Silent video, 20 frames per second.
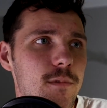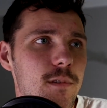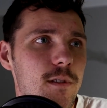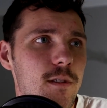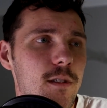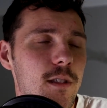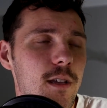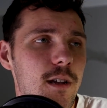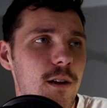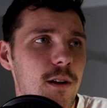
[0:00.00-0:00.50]

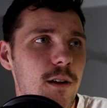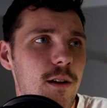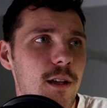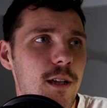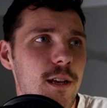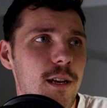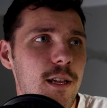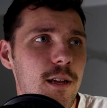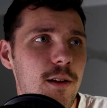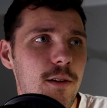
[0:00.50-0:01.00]
their
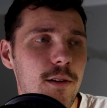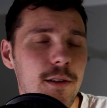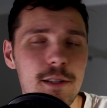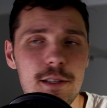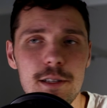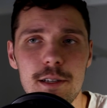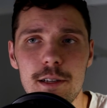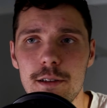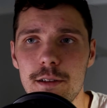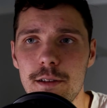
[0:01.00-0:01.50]
adherence
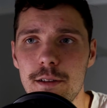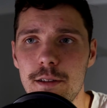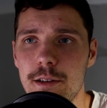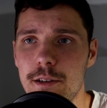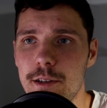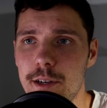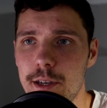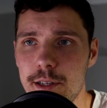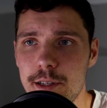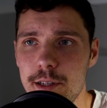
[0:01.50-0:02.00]
to the
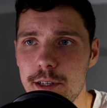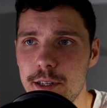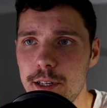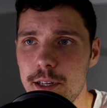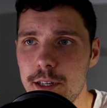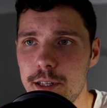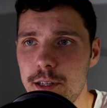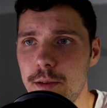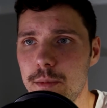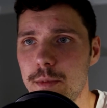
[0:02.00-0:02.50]
justice
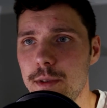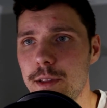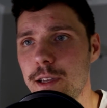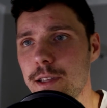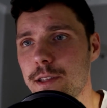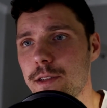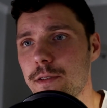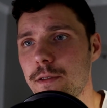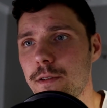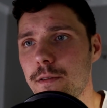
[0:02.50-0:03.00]
system and
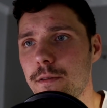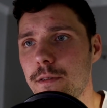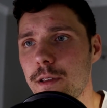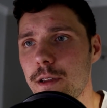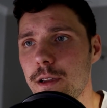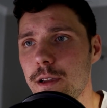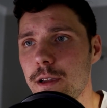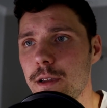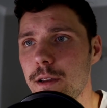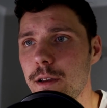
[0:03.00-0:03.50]
that sort of
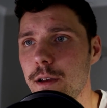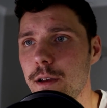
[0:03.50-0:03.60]
thing.